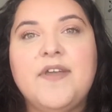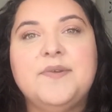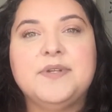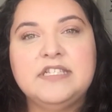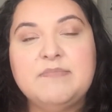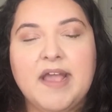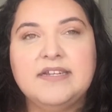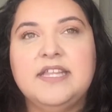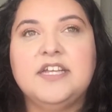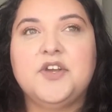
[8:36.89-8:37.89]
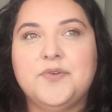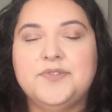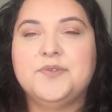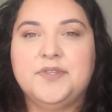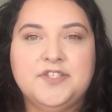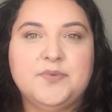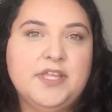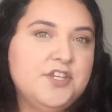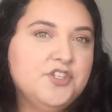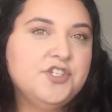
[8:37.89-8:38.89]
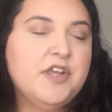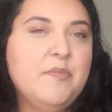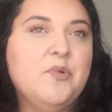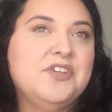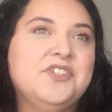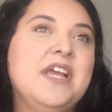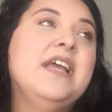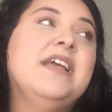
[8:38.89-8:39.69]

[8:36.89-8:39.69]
and respect that goes through this relationship, which